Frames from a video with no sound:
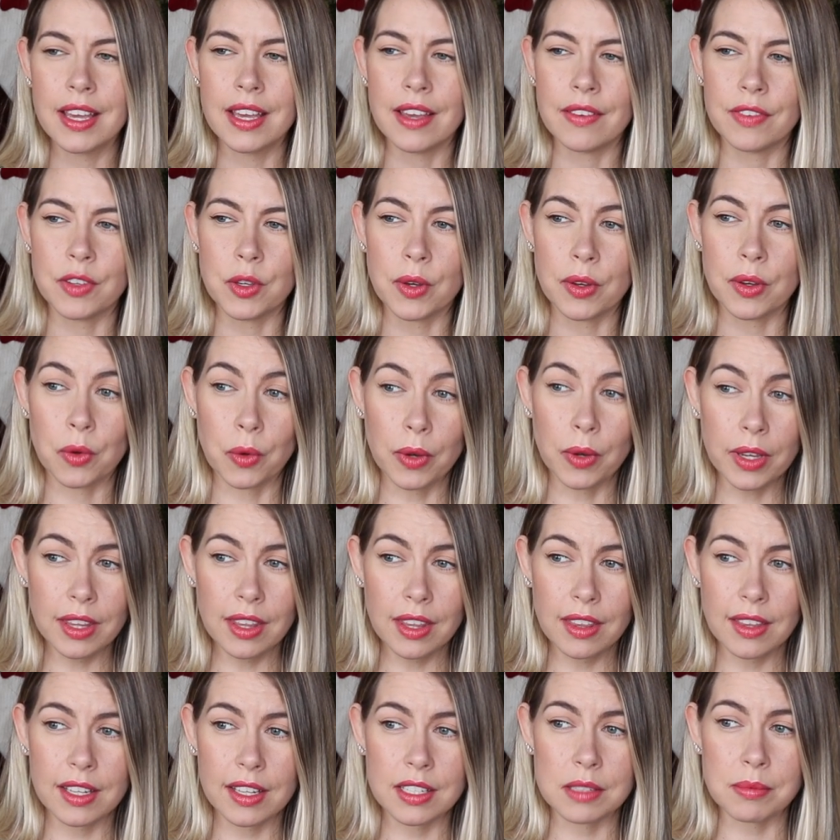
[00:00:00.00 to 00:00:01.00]
If you had
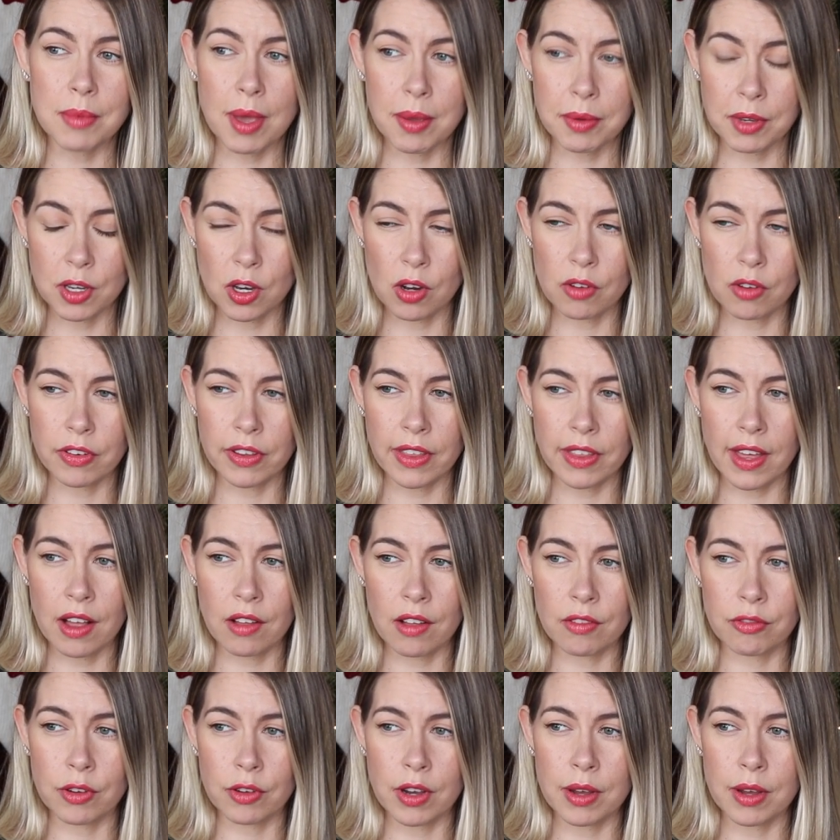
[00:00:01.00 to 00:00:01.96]
oily lids, maybe go for the e.l.f.